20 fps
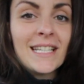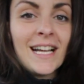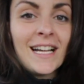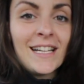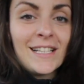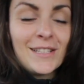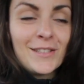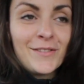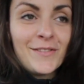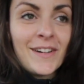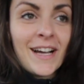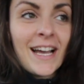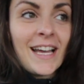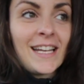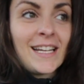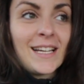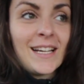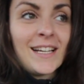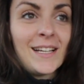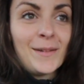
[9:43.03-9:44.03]
I need to
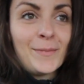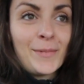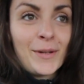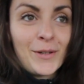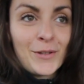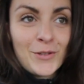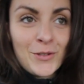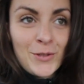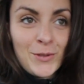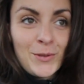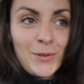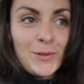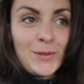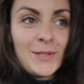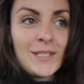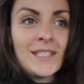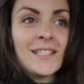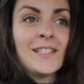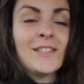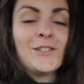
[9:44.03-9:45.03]
find a pair of
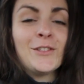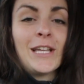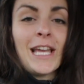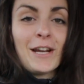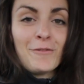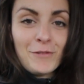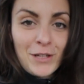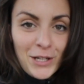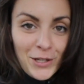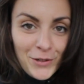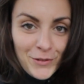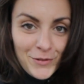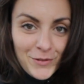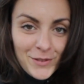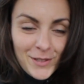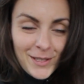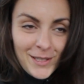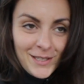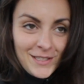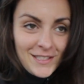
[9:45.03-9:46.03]
shoes to get rid
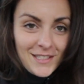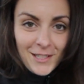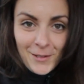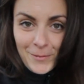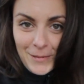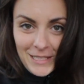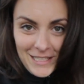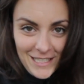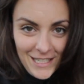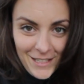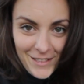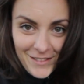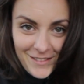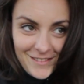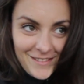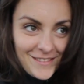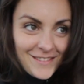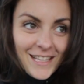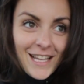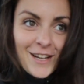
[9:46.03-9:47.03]
of, because otherwise I
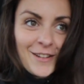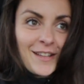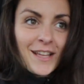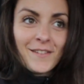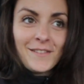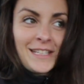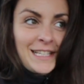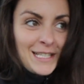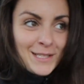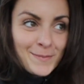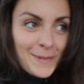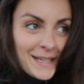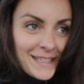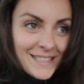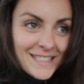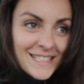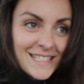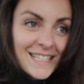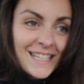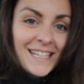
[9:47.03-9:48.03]
don't have any
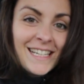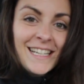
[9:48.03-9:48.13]
space.